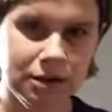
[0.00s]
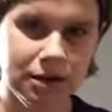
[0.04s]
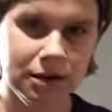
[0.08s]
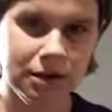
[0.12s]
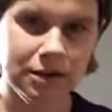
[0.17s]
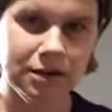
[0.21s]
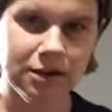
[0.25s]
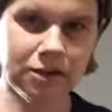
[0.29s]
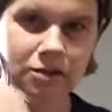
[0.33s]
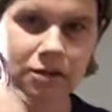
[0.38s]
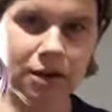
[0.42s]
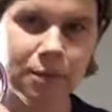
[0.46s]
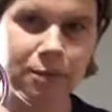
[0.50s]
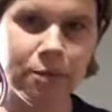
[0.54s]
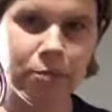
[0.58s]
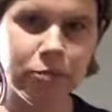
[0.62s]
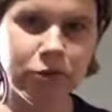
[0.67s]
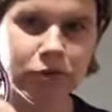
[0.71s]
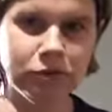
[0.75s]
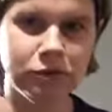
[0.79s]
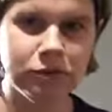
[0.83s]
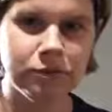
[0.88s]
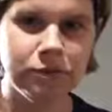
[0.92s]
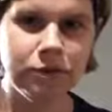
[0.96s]
and then grab the
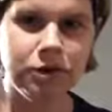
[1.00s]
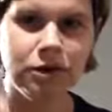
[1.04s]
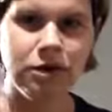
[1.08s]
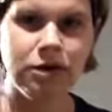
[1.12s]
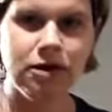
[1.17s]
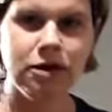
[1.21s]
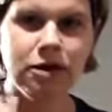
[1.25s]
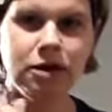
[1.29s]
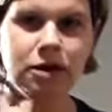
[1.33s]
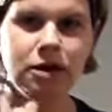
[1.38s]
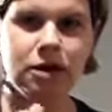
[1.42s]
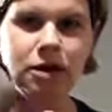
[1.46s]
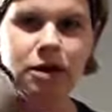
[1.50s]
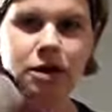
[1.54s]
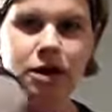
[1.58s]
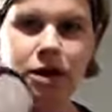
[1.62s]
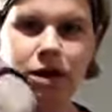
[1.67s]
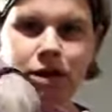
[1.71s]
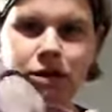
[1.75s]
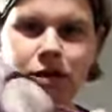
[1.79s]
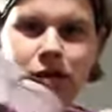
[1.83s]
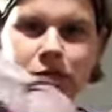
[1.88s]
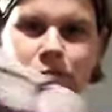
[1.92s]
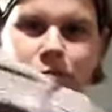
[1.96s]
bottom one
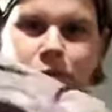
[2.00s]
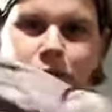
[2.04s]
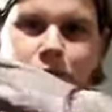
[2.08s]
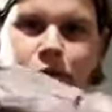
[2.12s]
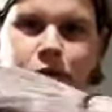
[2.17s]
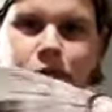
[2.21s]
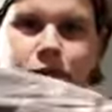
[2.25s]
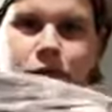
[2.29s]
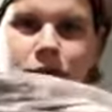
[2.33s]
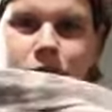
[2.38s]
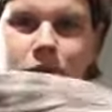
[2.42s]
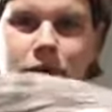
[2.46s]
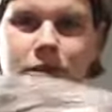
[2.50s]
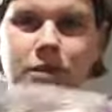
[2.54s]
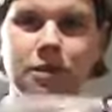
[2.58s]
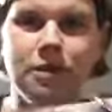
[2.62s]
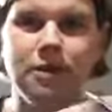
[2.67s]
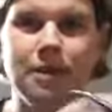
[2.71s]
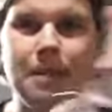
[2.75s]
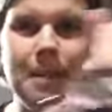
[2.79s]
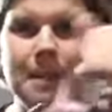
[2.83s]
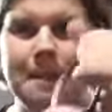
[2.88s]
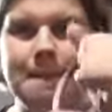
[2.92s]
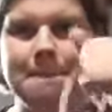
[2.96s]
and just pull.
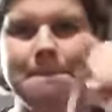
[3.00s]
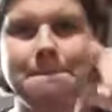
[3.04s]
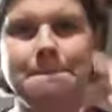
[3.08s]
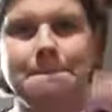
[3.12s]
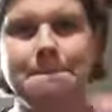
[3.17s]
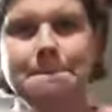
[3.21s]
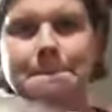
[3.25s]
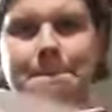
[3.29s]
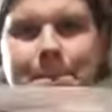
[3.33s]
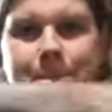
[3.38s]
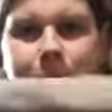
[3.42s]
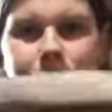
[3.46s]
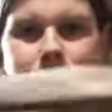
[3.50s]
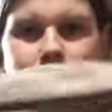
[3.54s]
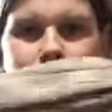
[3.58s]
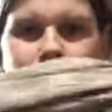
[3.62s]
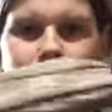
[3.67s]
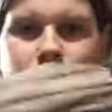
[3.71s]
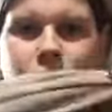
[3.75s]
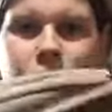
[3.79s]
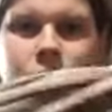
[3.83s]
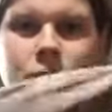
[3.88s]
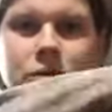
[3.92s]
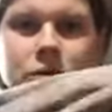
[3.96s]

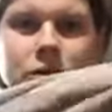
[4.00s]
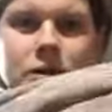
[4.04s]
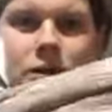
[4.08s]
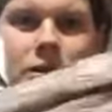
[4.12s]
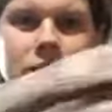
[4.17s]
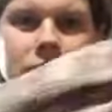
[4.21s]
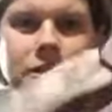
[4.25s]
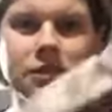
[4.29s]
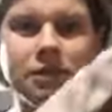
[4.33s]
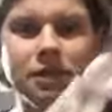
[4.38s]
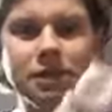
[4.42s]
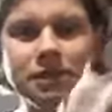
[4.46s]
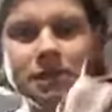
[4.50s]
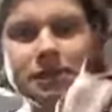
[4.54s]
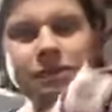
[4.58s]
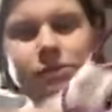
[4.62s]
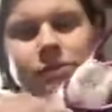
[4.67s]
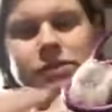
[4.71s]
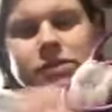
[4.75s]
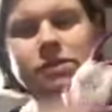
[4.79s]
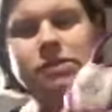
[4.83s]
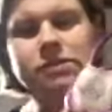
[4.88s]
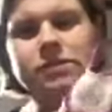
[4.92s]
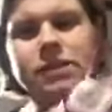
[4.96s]
So this
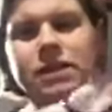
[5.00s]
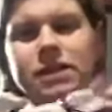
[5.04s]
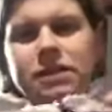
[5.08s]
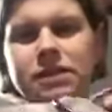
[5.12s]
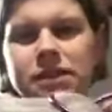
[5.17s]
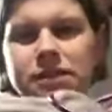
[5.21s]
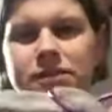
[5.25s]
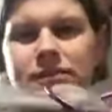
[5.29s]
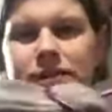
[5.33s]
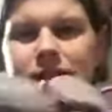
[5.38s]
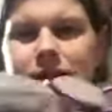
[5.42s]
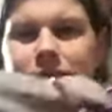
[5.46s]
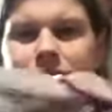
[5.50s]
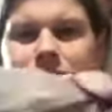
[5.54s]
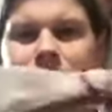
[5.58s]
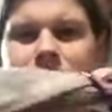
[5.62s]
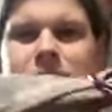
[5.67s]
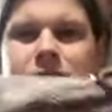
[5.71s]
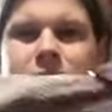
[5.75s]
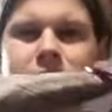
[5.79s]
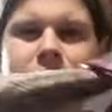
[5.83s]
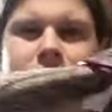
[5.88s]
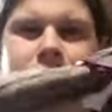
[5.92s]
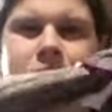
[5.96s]
one's a really thin wrap, so
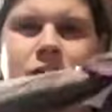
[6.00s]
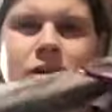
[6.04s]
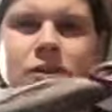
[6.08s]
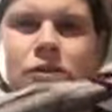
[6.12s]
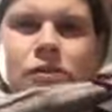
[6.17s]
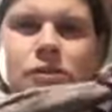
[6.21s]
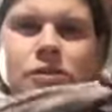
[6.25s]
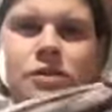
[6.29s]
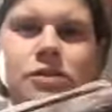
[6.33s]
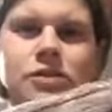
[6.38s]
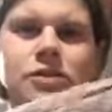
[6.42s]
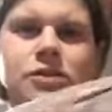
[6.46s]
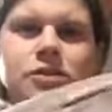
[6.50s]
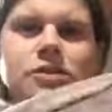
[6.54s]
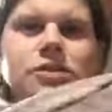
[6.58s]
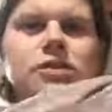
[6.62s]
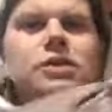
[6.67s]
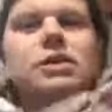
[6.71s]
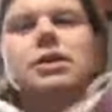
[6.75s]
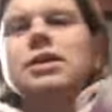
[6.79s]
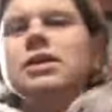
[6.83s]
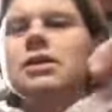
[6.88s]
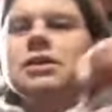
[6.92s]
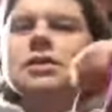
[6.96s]
this is only cotton.
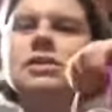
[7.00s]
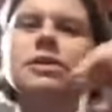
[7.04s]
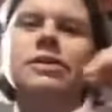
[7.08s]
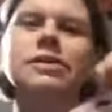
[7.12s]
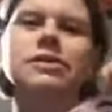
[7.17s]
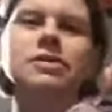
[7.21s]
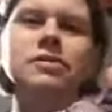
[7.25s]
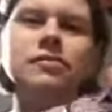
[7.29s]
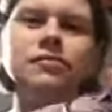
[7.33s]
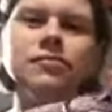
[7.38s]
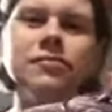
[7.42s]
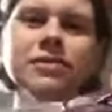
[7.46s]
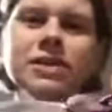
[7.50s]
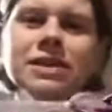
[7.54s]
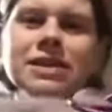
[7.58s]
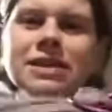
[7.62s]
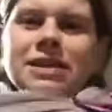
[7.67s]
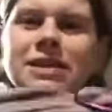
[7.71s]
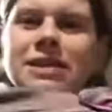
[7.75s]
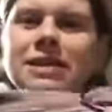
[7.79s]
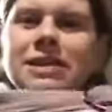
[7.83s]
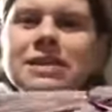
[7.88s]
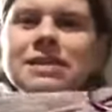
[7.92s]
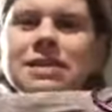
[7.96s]
So it's really
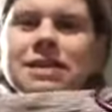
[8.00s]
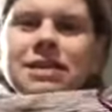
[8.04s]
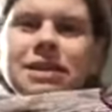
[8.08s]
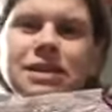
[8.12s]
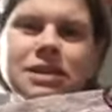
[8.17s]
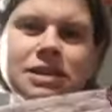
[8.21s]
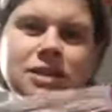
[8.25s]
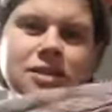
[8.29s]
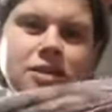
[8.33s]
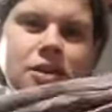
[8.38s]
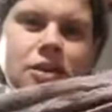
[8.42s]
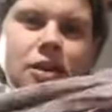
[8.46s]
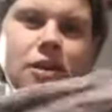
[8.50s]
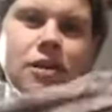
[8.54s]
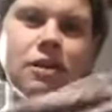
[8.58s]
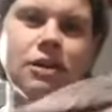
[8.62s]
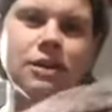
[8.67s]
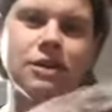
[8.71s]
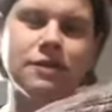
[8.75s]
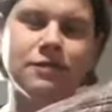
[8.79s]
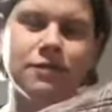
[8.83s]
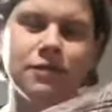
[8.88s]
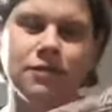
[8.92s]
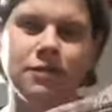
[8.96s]
easy and it just
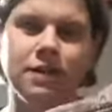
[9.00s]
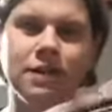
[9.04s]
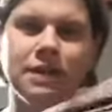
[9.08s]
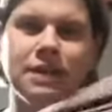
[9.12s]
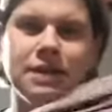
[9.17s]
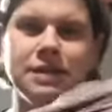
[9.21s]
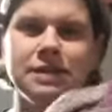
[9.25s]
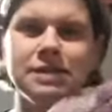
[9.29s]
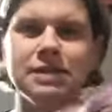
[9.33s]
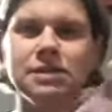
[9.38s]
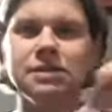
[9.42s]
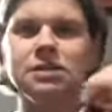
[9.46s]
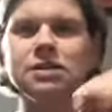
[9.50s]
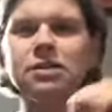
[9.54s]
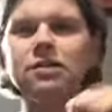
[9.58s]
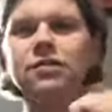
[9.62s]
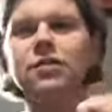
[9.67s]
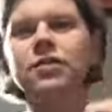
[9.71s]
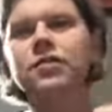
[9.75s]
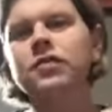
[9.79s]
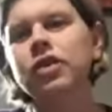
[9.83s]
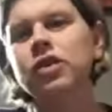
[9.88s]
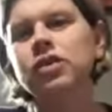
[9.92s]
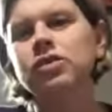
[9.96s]
glides through really easy. So if
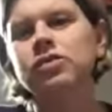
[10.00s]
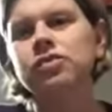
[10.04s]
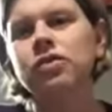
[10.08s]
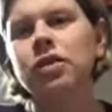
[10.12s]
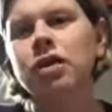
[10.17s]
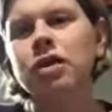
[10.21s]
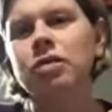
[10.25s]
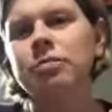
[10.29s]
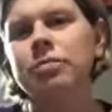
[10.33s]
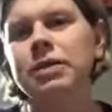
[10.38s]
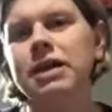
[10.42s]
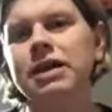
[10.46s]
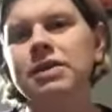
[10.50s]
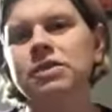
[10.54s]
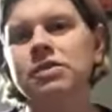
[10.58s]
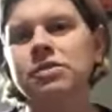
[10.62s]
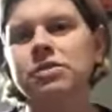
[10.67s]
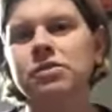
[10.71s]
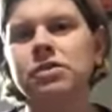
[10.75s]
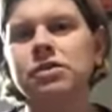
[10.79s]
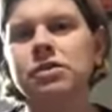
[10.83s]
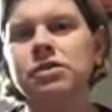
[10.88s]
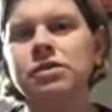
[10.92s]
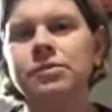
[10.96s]
you've got a tri-blend or
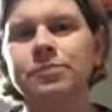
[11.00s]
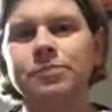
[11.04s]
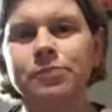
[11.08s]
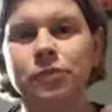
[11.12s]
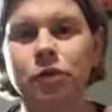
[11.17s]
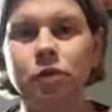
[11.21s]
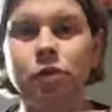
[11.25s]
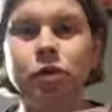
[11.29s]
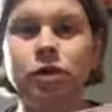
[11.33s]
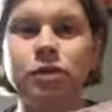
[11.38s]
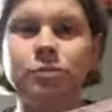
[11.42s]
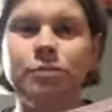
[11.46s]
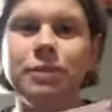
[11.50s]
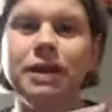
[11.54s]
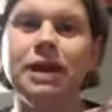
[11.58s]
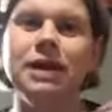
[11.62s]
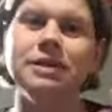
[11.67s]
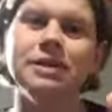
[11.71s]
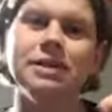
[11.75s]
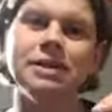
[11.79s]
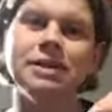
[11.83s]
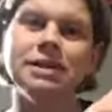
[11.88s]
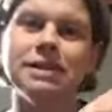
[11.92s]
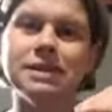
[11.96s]
a quad
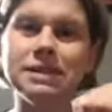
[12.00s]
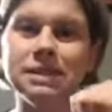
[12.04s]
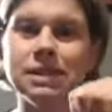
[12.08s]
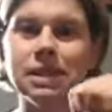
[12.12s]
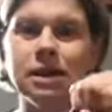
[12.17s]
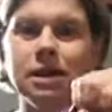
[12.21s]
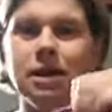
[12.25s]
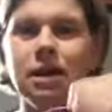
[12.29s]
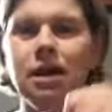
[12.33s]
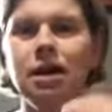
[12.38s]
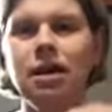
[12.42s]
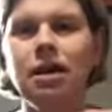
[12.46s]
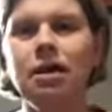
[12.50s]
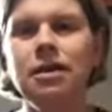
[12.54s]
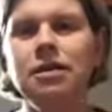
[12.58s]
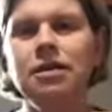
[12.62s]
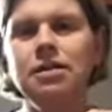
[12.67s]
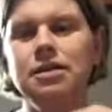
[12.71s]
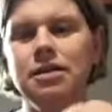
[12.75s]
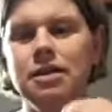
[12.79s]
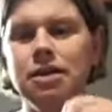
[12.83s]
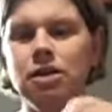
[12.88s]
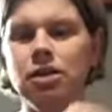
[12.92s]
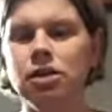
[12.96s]
blend and it's thicker,
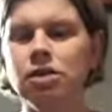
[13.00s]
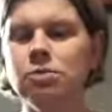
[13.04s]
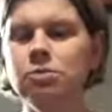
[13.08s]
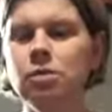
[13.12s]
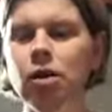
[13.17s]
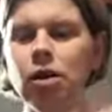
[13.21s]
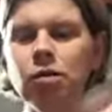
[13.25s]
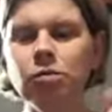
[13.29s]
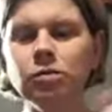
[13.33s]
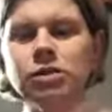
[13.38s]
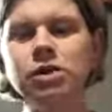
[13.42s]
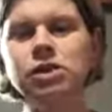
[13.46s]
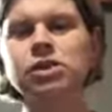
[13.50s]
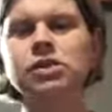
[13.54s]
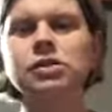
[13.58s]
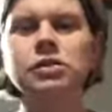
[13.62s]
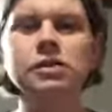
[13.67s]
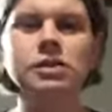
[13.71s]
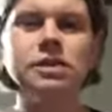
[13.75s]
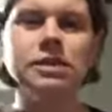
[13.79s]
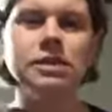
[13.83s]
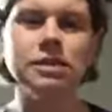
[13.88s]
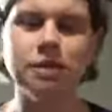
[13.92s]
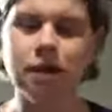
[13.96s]
you might want to
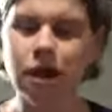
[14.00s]
use